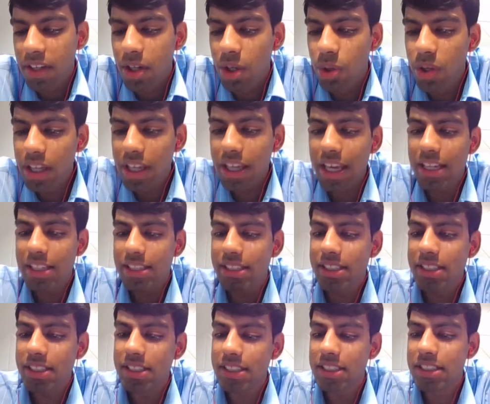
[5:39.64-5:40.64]
doing
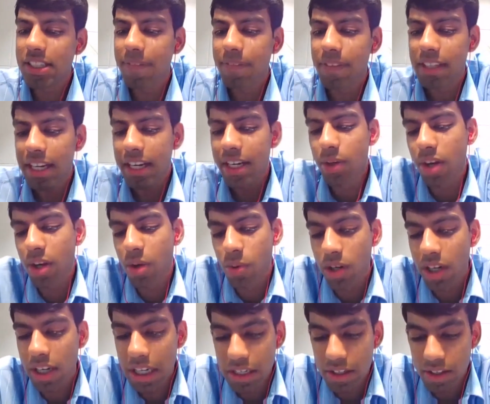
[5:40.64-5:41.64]
cases is something that you can
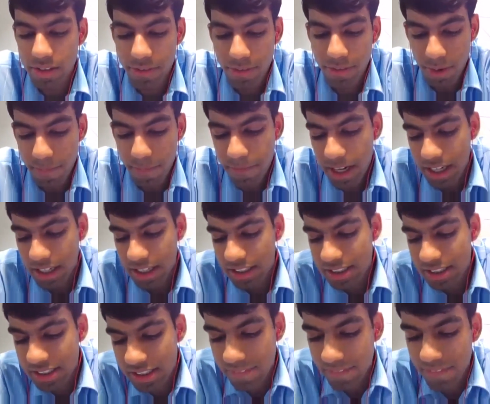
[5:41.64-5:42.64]
only learn from
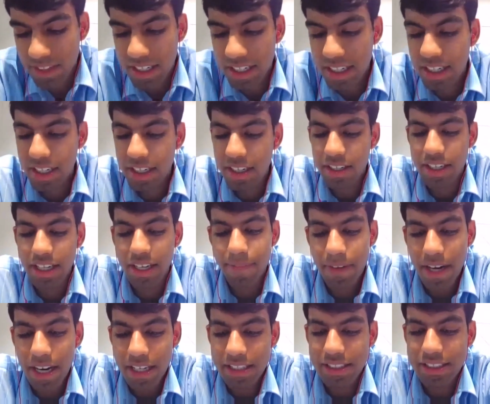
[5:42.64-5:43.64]
practice, and that
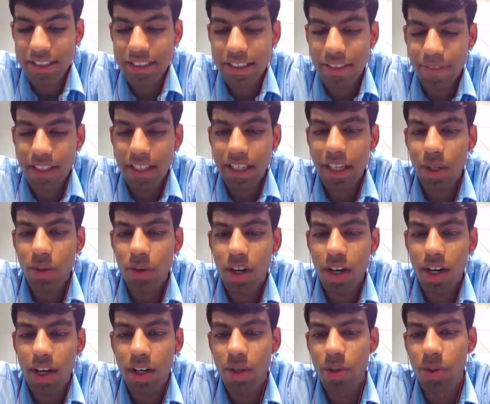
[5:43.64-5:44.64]
practice is something that you
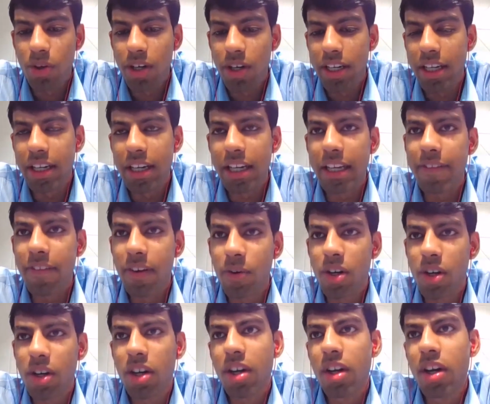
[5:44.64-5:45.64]
can't go ahead and leave
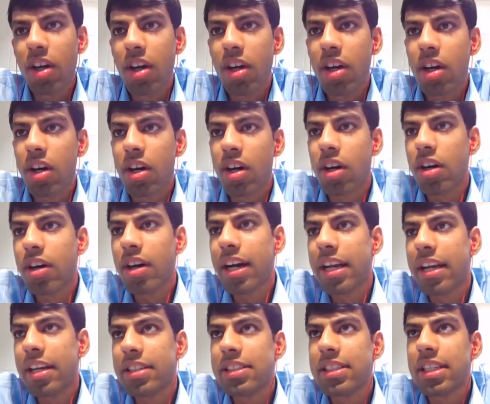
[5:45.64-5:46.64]
out
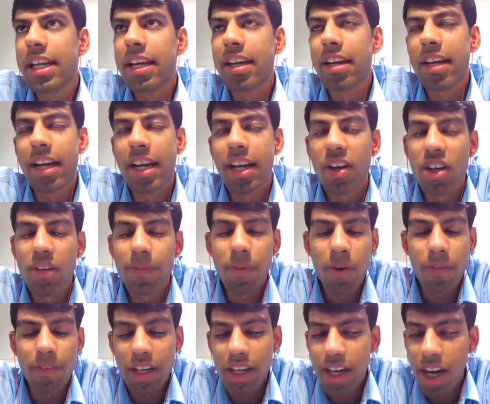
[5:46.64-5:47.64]
and just like rely on
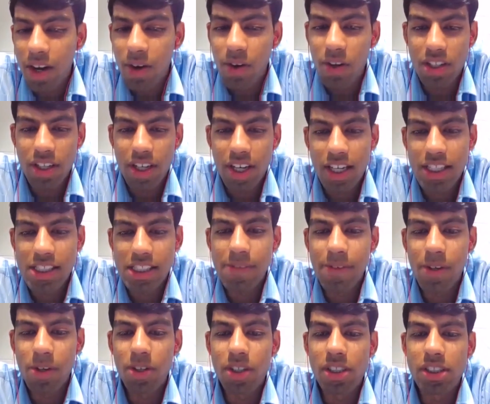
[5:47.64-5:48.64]
probably luck on the last day,
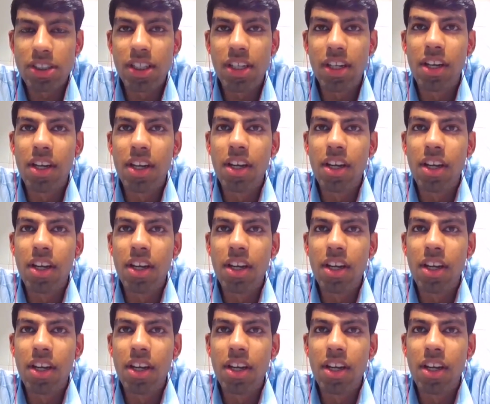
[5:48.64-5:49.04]
because